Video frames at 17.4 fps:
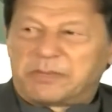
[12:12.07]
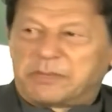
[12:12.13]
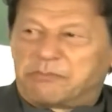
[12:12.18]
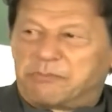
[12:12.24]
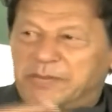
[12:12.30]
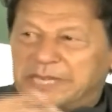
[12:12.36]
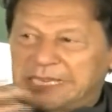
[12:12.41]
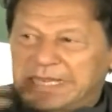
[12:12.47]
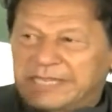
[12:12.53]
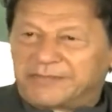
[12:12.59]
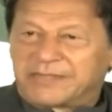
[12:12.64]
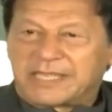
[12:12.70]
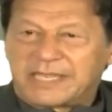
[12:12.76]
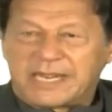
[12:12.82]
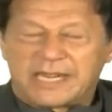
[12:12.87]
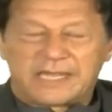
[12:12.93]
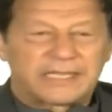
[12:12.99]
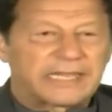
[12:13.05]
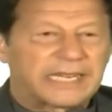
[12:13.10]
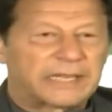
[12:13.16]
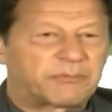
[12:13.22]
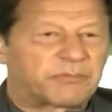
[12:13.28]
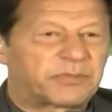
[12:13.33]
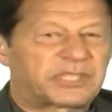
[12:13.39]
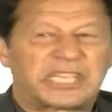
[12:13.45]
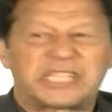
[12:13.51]
People believed the
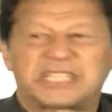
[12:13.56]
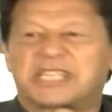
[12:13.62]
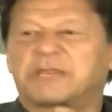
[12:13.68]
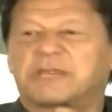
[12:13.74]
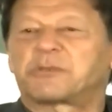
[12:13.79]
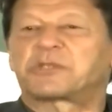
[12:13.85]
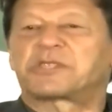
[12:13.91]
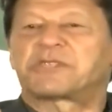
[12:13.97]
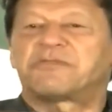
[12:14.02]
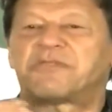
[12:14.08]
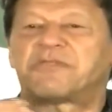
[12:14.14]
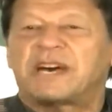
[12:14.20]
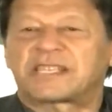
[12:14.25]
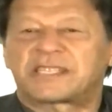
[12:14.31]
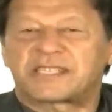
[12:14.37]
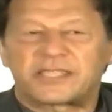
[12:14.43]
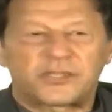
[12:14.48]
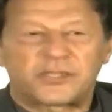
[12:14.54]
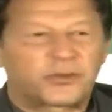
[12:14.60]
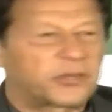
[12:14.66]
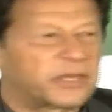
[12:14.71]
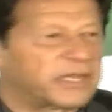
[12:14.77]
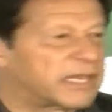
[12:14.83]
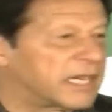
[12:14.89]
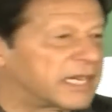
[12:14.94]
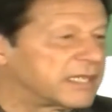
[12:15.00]
country had potential. It was the
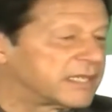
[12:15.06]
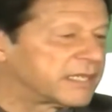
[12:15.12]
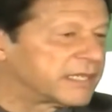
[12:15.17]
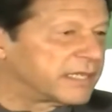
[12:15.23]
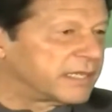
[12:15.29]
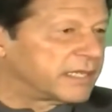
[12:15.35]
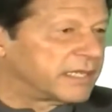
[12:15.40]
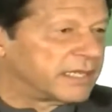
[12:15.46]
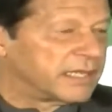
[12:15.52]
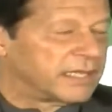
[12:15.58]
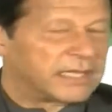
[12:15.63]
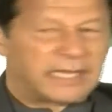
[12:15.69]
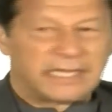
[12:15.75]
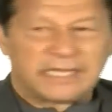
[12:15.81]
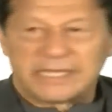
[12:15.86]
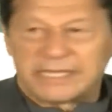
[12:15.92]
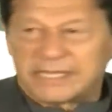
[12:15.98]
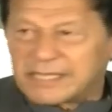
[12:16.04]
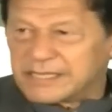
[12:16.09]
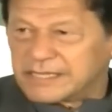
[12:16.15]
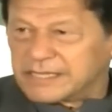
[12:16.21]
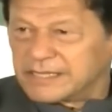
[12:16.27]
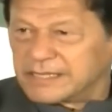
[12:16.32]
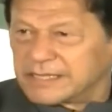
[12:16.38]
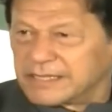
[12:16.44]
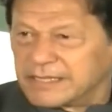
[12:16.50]
fastest growing country in the
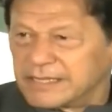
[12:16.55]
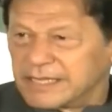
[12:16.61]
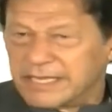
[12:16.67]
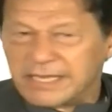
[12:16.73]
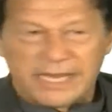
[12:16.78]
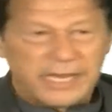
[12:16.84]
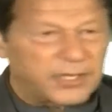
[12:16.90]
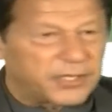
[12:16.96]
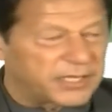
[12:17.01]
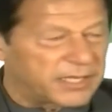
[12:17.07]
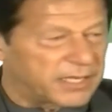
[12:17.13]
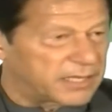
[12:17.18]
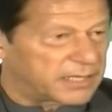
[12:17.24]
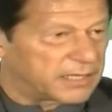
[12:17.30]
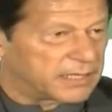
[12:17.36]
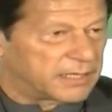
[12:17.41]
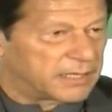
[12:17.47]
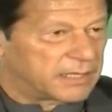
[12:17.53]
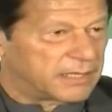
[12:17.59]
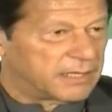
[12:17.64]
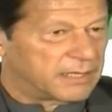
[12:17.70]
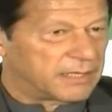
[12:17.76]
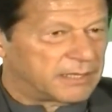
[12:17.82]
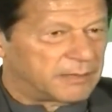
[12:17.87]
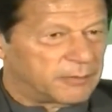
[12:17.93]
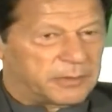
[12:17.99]
60s in Asia.
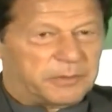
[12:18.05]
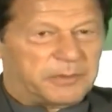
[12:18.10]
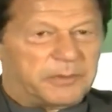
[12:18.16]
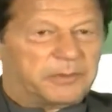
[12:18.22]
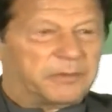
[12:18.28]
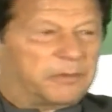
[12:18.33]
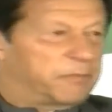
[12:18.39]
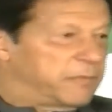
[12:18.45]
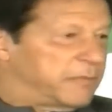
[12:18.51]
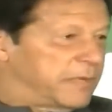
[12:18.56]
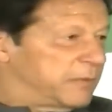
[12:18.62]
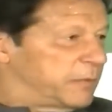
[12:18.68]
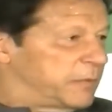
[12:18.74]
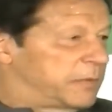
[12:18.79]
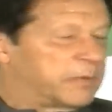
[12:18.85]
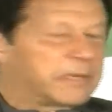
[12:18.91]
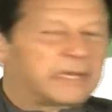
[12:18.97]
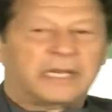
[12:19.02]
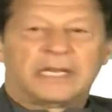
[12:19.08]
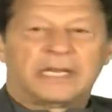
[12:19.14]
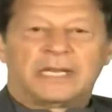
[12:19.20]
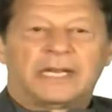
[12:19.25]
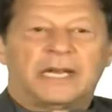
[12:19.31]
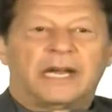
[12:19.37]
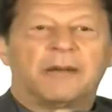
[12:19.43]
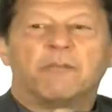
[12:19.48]
We
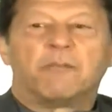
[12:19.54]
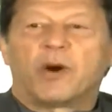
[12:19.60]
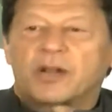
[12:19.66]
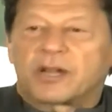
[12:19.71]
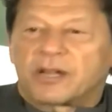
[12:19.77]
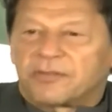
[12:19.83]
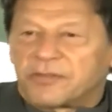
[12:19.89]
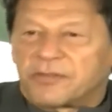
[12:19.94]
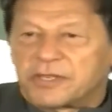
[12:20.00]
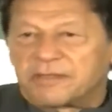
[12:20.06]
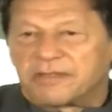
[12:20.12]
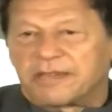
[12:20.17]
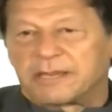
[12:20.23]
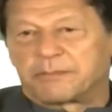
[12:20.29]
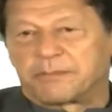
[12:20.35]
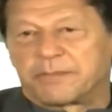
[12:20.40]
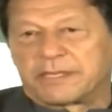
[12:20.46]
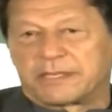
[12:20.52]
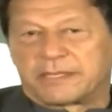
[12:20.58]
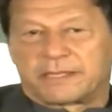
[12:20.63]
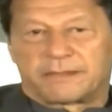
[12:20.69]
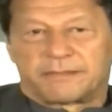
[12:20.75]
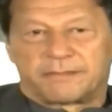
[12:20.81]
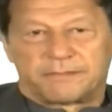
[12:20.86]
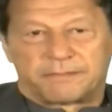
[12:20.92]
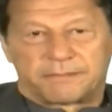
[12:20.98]
were a model for
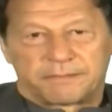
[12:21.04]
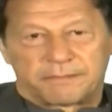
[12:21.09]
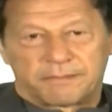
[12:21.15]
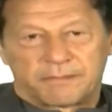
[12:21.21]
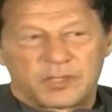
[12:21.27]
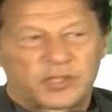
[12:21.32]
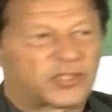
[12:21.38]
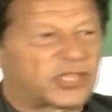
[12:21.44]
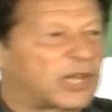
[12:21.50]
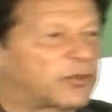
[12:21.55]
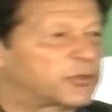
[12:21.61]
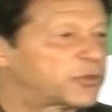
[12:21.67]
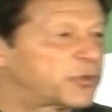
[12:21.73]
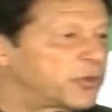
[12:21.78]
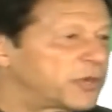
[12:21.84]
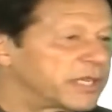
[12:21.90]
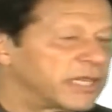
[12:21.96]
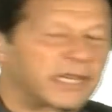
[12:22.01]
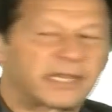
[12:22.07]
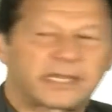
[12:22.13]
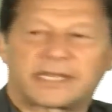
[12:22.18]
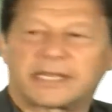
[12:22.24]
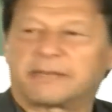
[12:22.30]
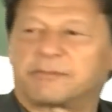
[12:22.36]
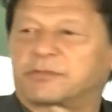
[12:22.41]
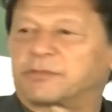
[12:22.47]
development. South
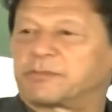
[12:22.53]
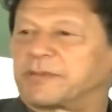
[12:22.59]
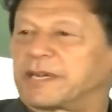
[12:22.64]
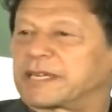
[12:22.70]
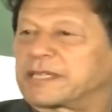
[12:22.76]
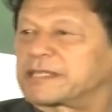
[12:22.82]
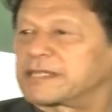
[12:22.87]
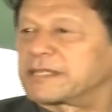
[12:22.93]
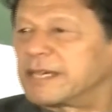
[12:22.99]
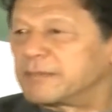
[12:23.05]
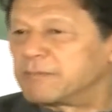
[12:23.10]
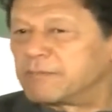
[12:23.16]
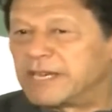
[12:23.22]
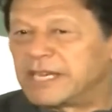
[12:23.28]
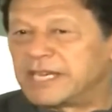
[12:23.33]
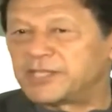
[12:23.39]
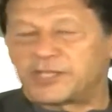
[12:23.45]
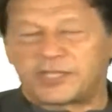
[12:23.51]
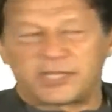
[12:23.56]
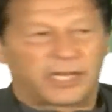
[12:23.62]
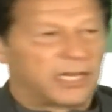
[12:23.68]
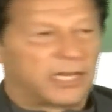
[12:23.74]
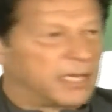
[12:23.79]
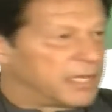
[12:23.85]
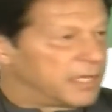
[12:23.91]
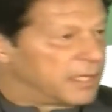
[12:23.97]
Korea came to Pakistan,
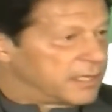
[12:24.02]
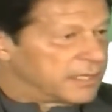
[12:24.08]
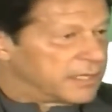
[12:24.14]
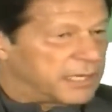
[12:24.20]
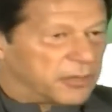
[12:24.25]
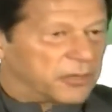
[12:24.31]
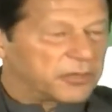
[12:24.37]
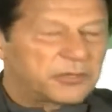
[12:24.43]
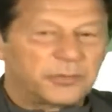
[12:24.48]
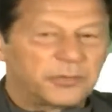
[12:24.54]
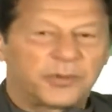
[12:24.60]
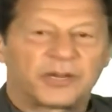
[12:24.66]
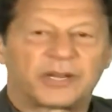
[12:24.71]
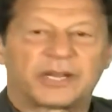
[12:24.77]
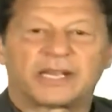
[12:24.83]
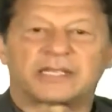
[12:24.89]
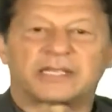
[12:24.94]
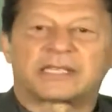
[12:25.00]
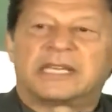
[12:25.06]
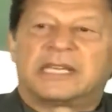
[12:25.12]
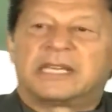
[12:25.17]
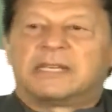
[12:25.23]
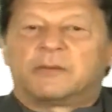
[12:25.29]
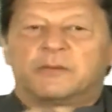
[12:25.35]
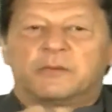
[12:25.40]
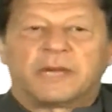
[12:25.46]
Malaysia. They looked upon
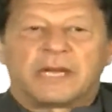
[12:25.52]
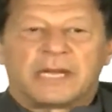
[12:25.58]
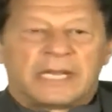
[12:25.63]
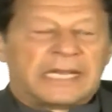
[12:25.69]
us.